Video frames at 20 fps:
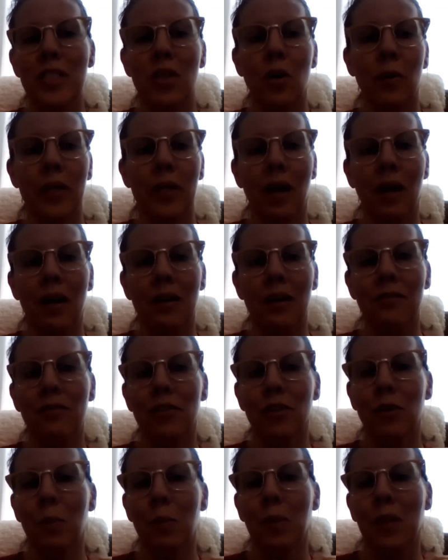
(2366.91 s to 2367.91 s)
going on
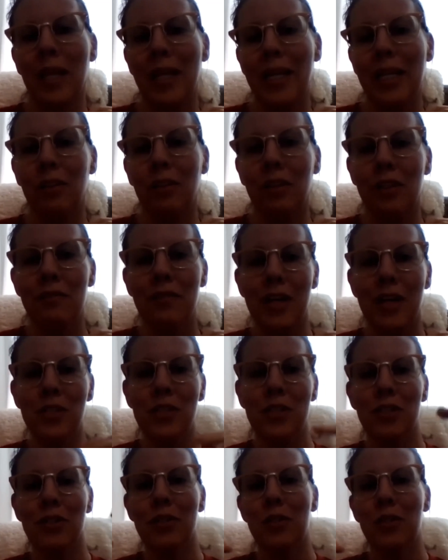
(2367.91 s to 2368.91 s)
for millennial
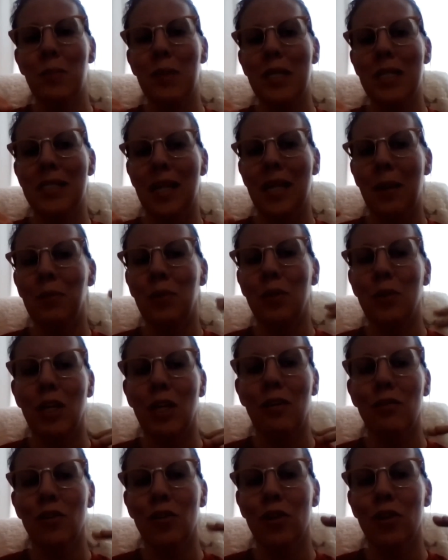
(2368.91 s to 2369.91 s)
investors because I'm
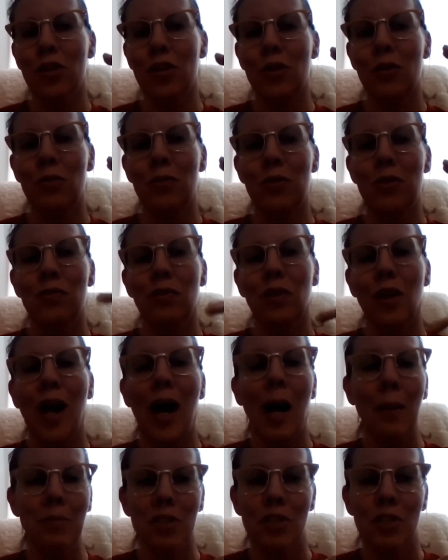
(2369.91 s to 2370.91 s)
looking for the news for
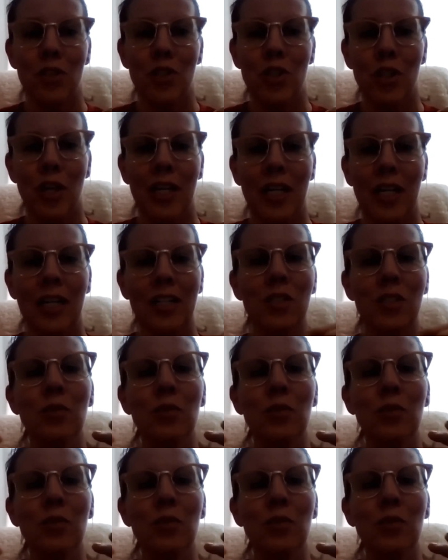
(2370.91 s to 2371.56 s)
options trading.